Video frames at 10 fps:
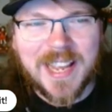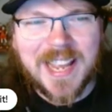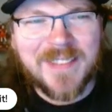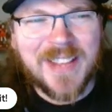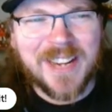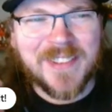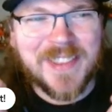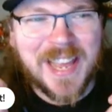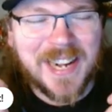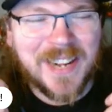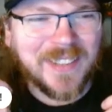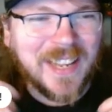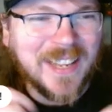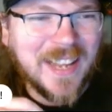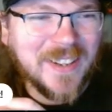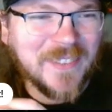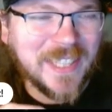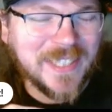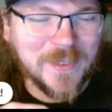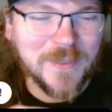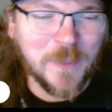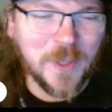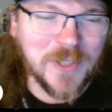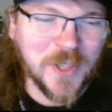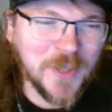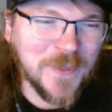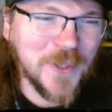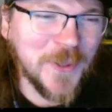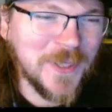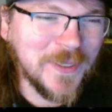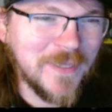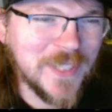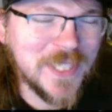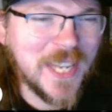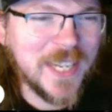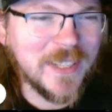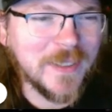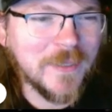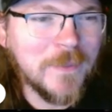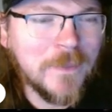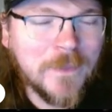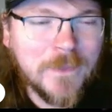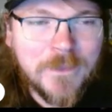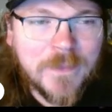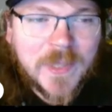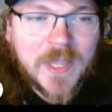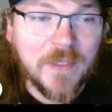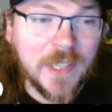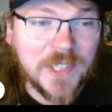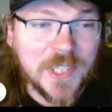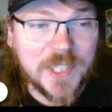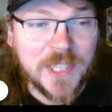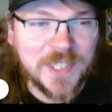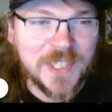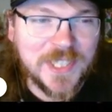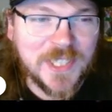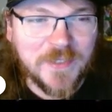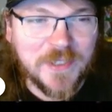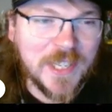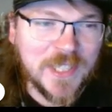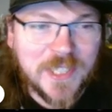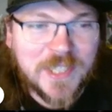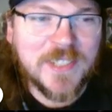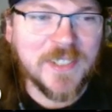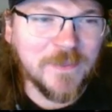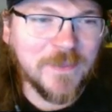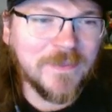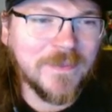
I'm not even that. I don't even like to put a term to it. I'm just kind of if it exists, it exists. If it doesn't, it doesn't.